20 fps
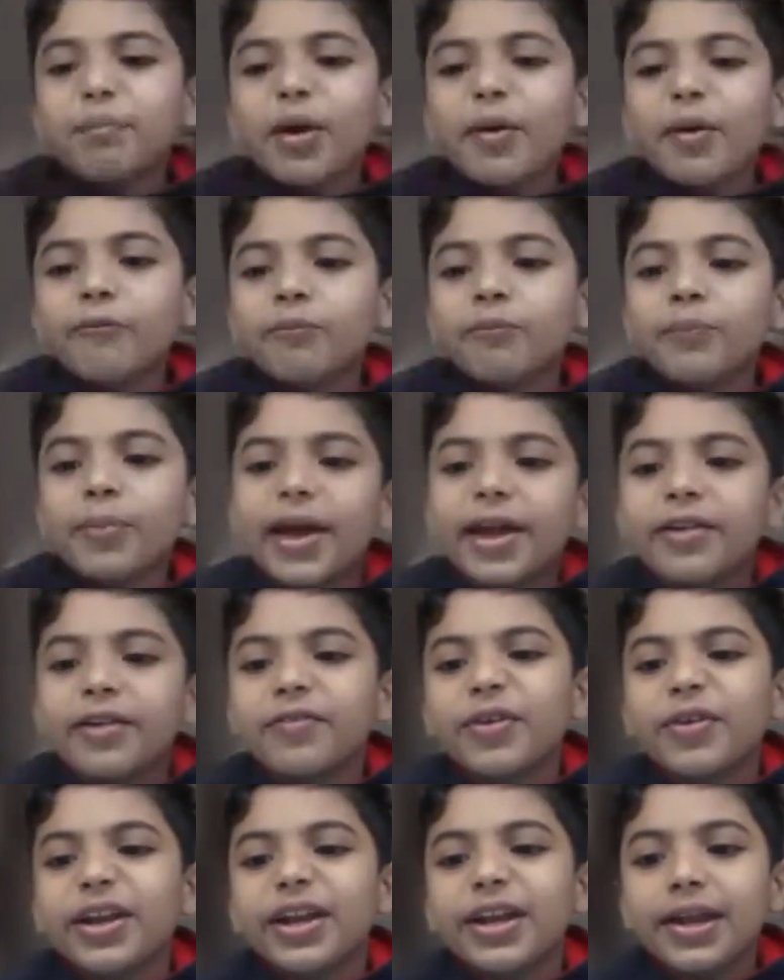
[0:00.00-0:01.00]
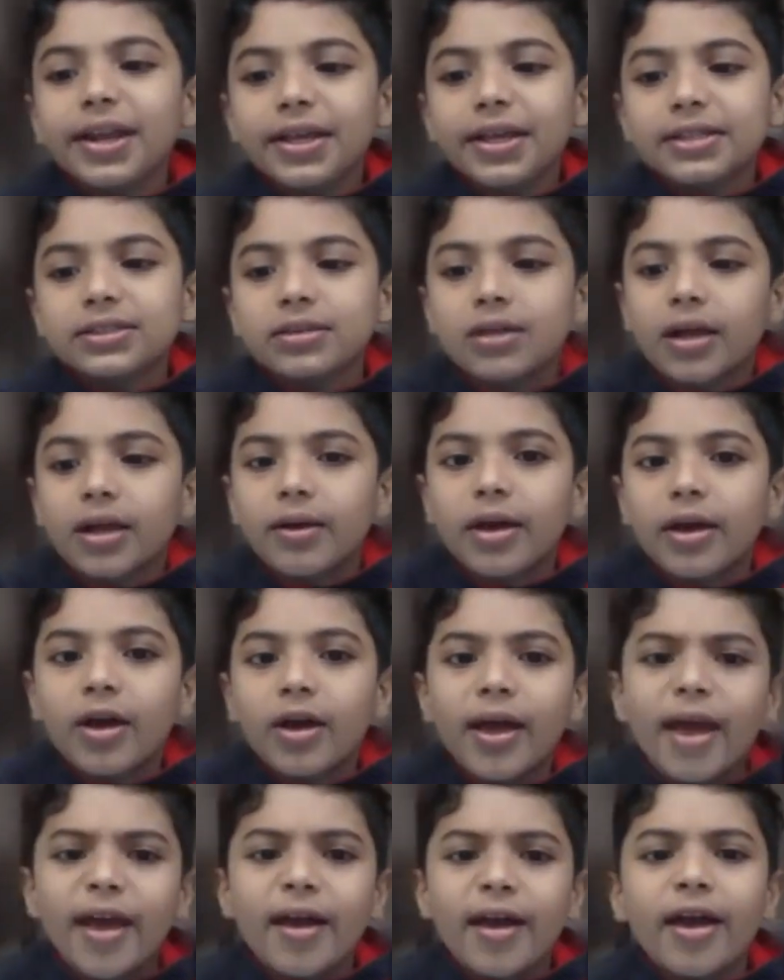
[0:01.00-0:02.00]
Pen weight is
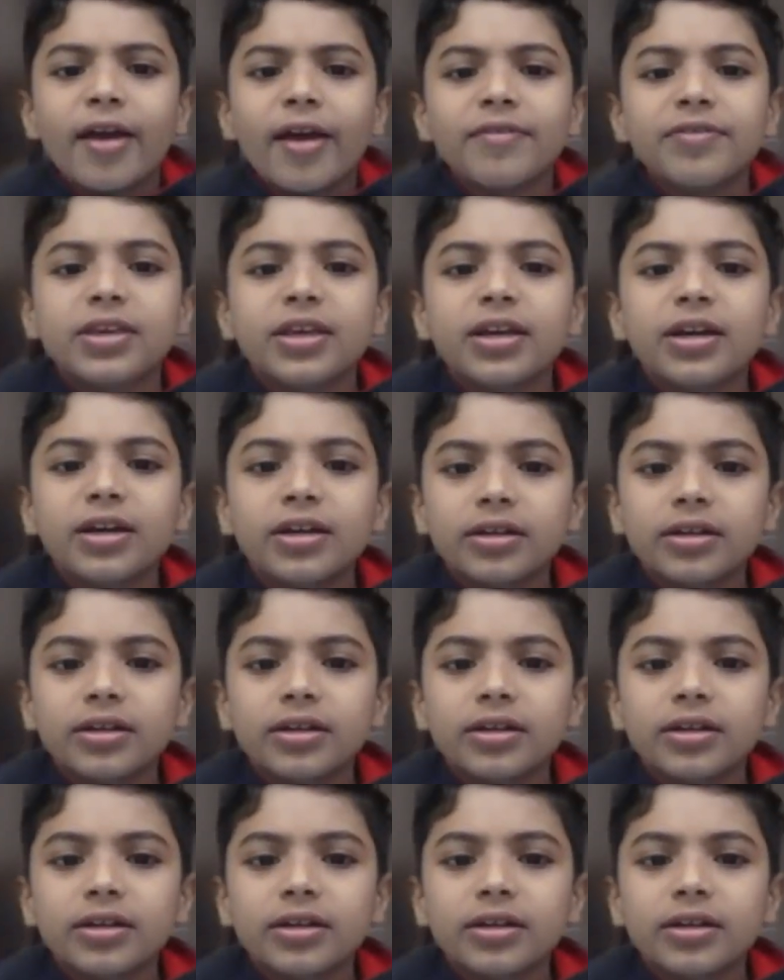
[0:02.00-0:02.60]
heavier.